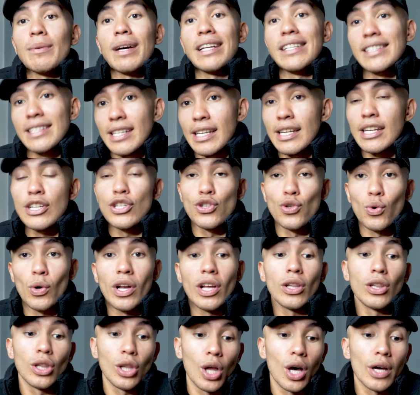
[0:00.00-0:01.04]
but I did
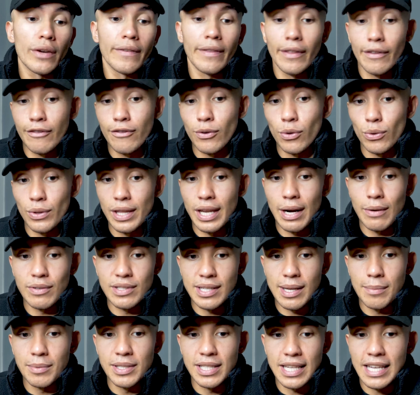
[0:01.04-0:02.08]
enjoy a lot of the food that I
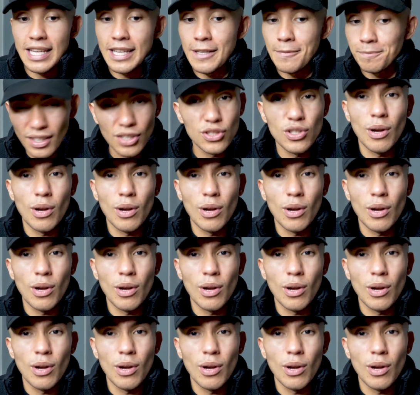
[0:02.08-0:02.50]
was able to eat.